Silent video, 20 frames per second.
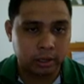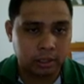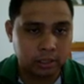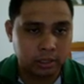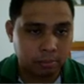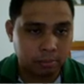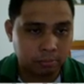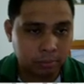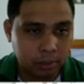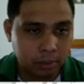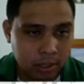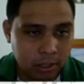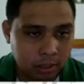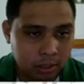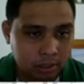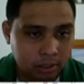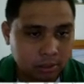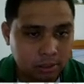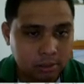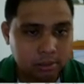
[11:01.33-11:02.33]
example,
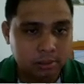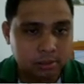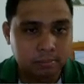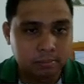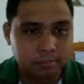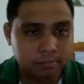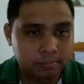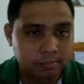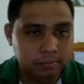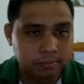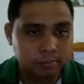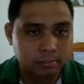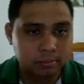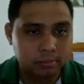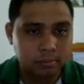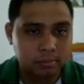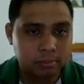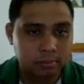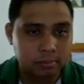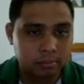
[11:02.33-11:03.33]

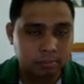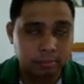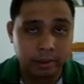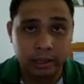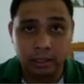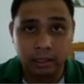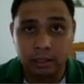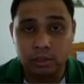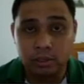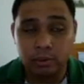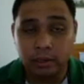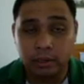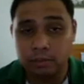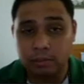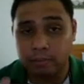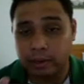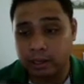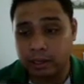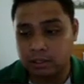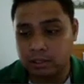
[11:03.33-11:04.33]
make this one is
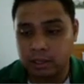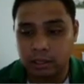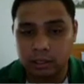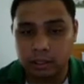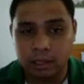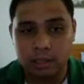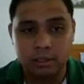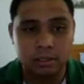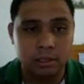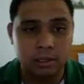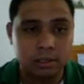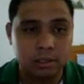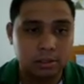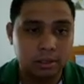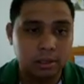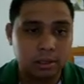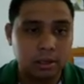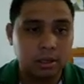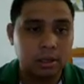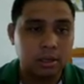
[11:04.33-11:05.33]
make a sentences.
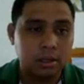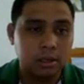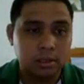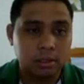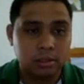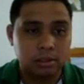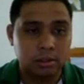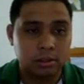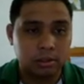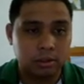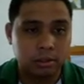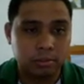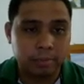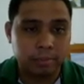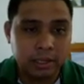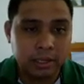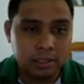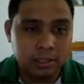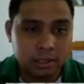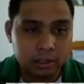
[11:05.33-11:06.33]
So
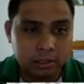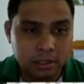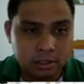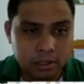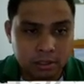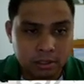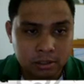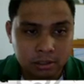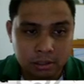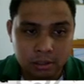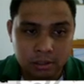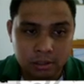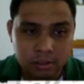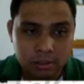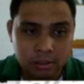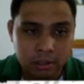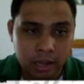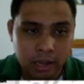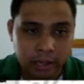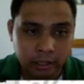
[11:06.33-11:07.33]
make sentences
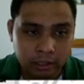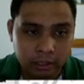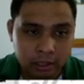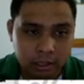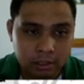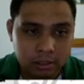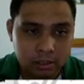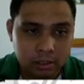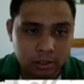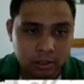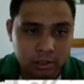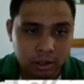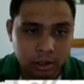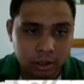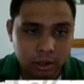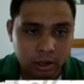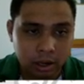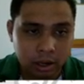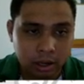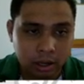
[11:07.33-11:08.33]
is like this:
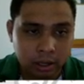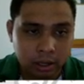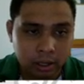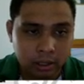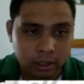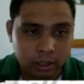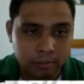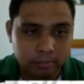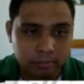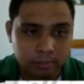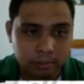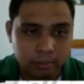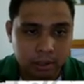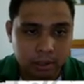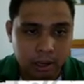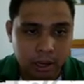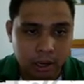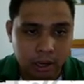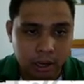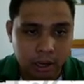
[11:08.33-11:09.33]
there are
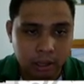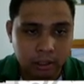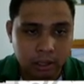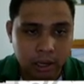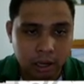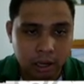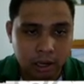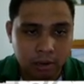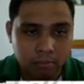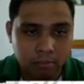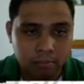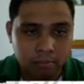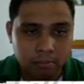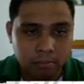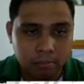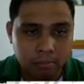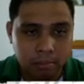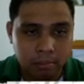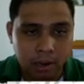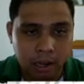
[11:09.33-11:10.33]
a lot of
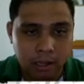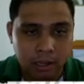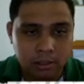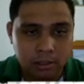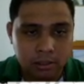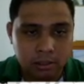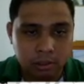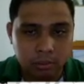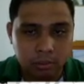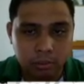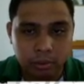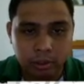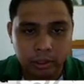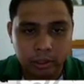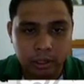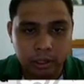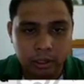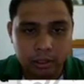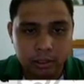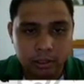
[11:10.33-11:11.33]
plus the
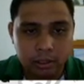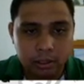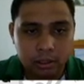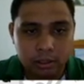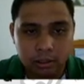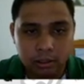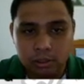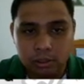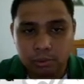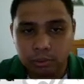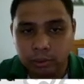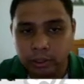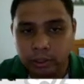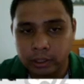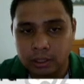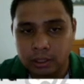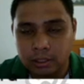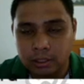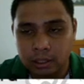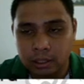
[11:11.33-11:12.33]
word. This word
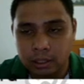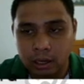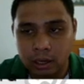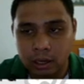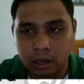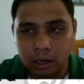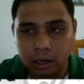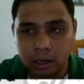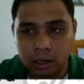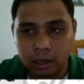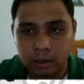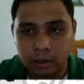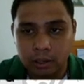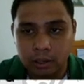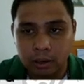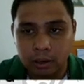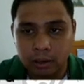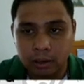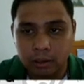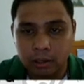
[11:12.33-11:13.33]
is
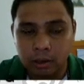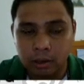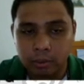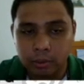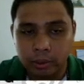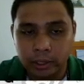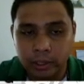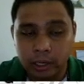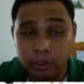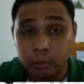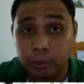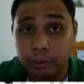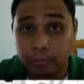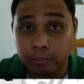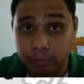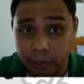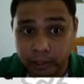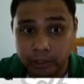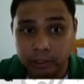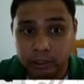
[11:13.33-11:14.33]
the word that we
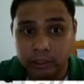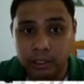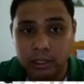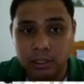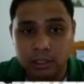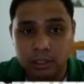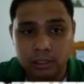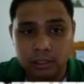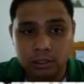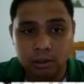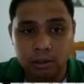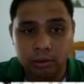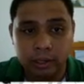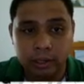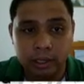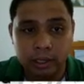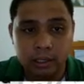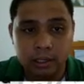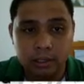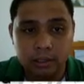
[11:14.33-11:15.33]
practice.
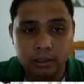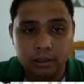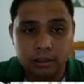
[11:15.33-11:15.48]
Okay,